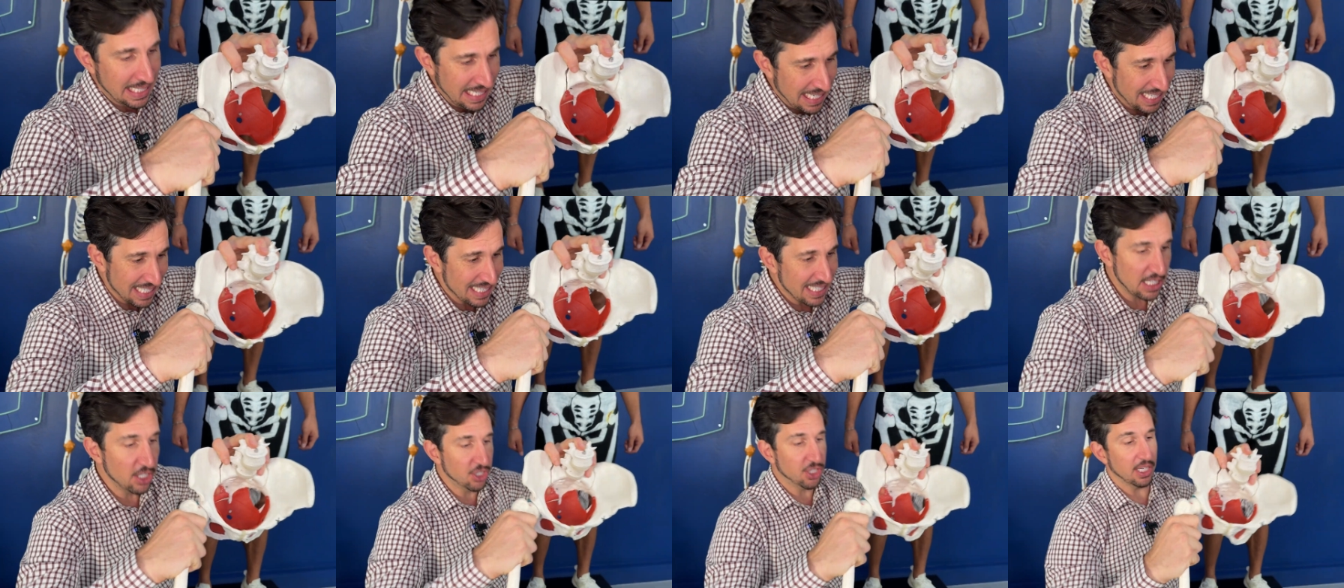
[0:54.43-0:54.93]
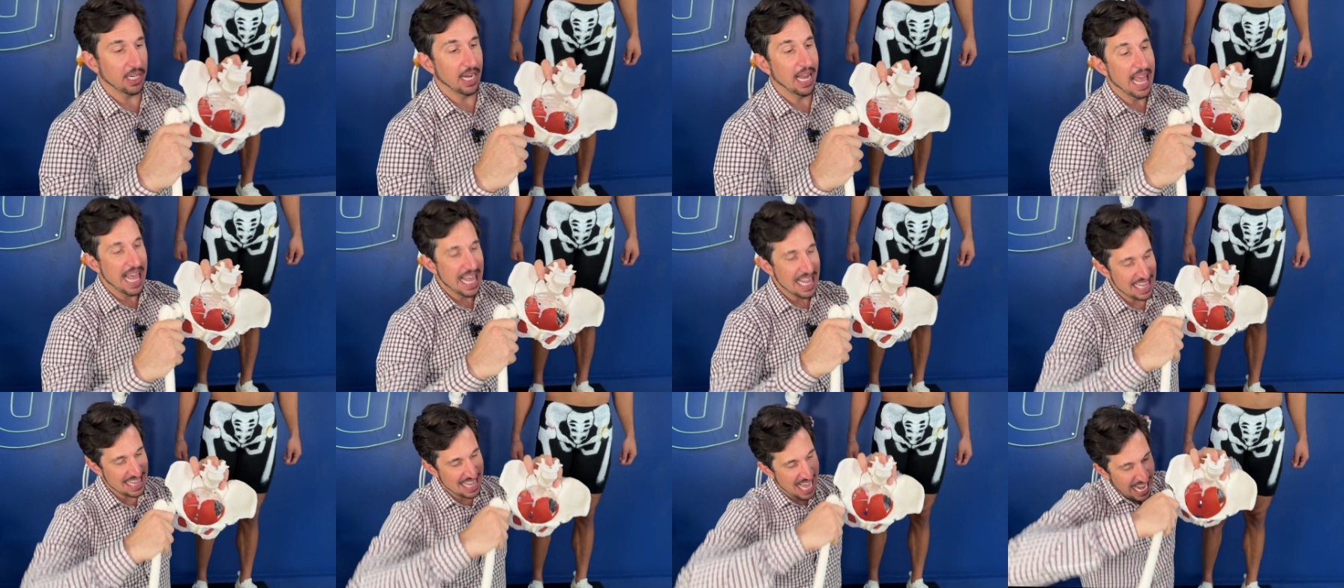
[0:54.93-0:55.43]
Collision.
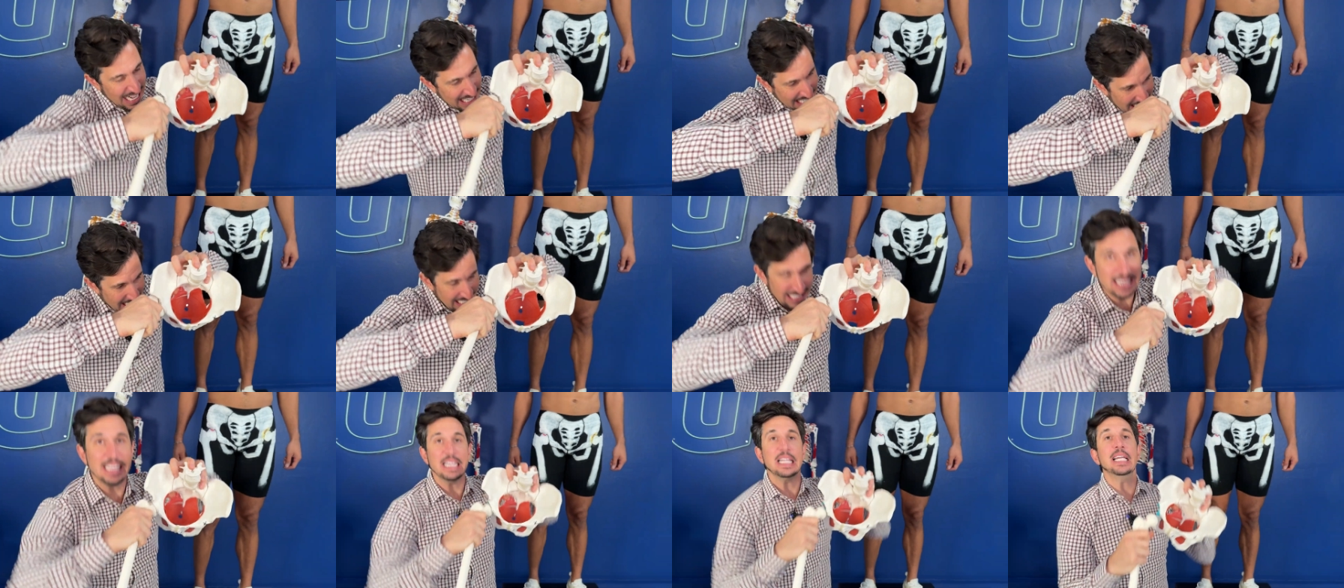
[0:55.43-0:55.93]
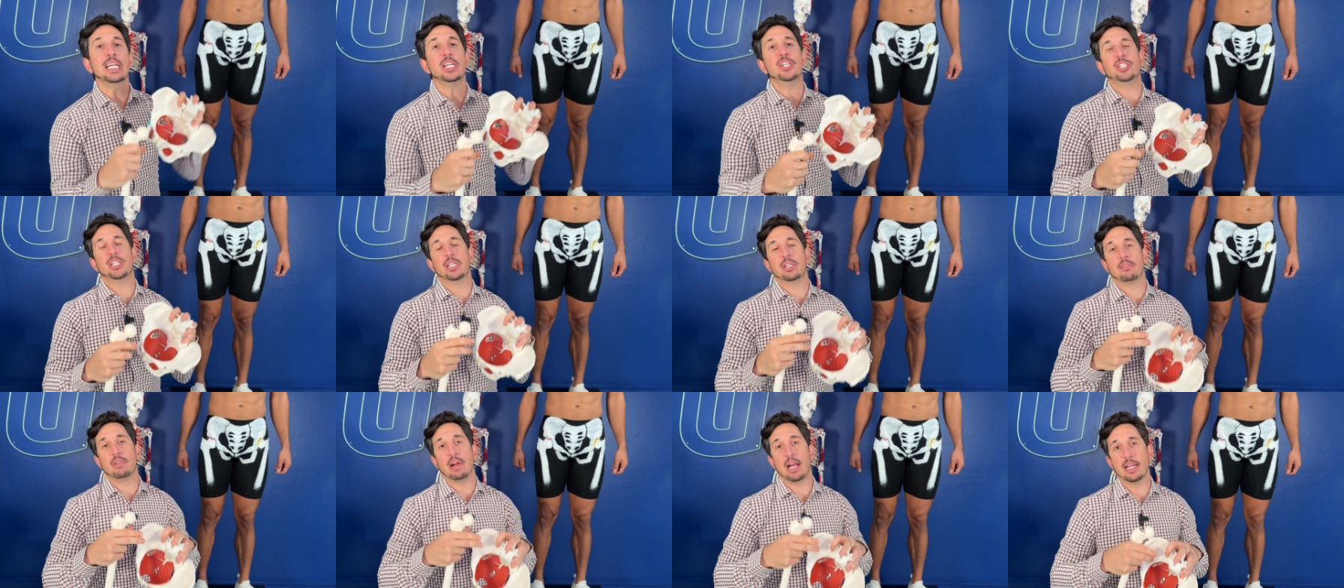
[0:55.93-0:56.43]
That
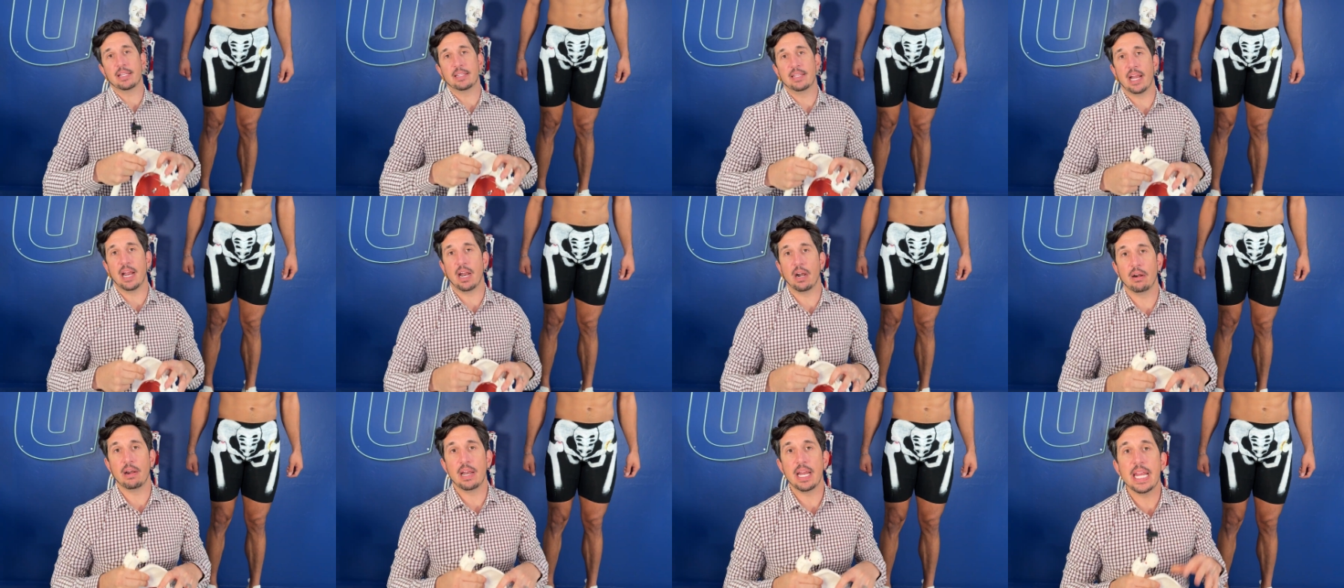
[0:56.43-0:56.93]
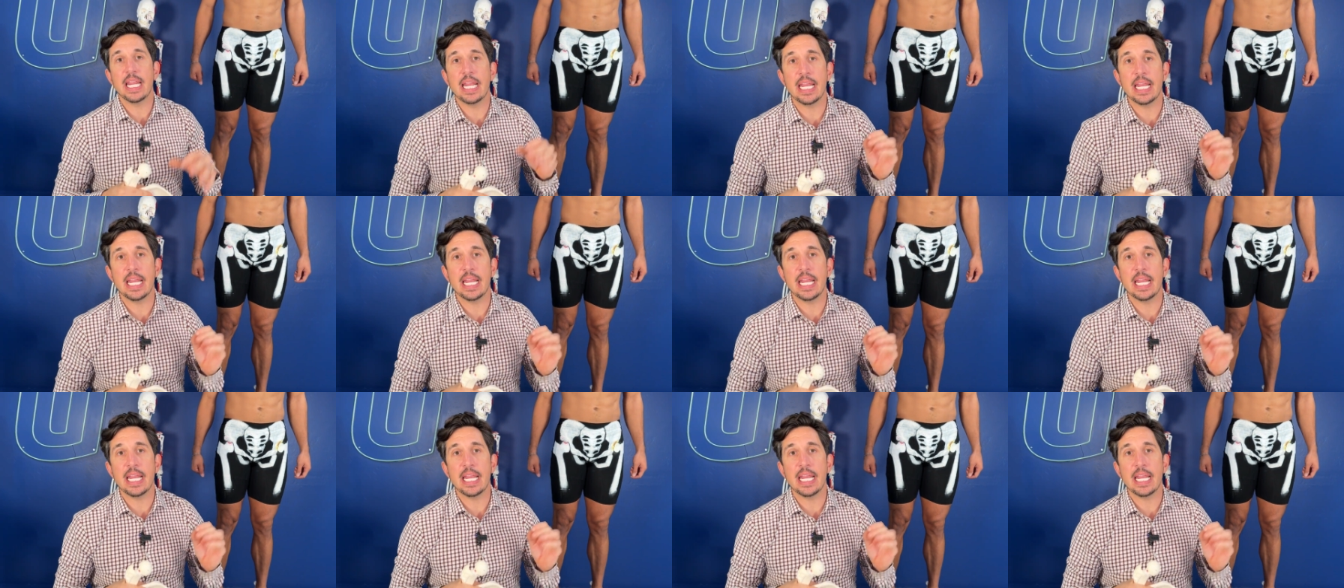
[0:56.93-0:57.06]
collision right there